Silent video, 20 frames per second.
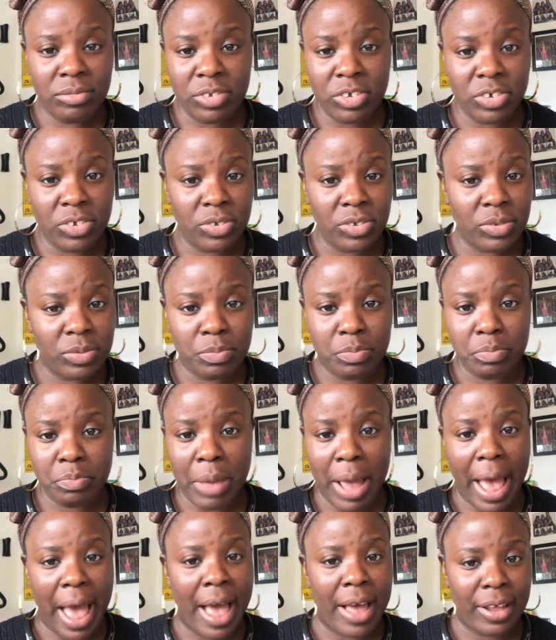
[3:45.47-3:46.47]
just
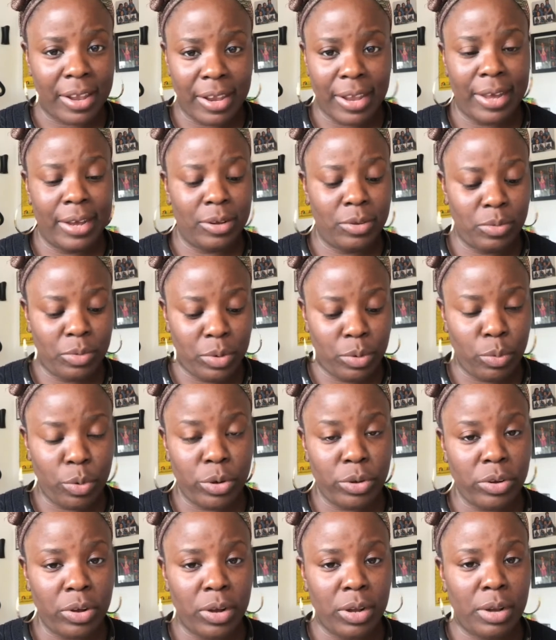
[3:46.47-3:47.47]
pack light when we're
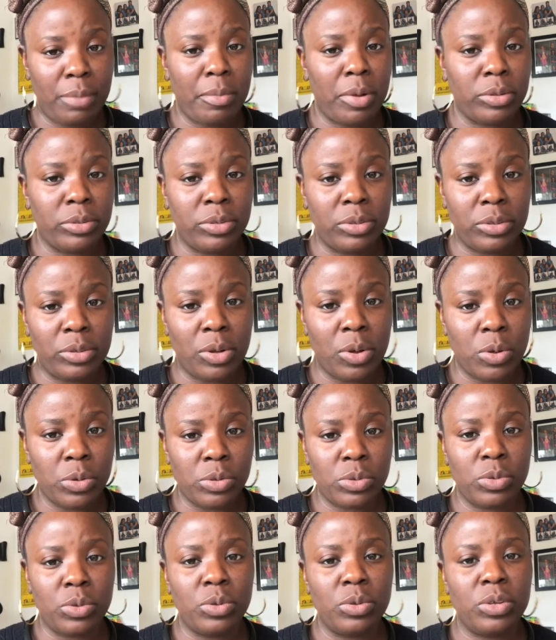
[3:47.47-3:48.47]
talking about the
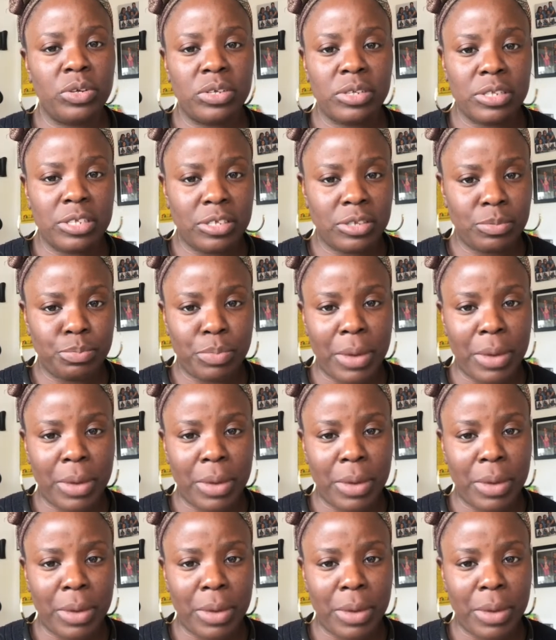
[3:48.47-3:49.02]
household goods.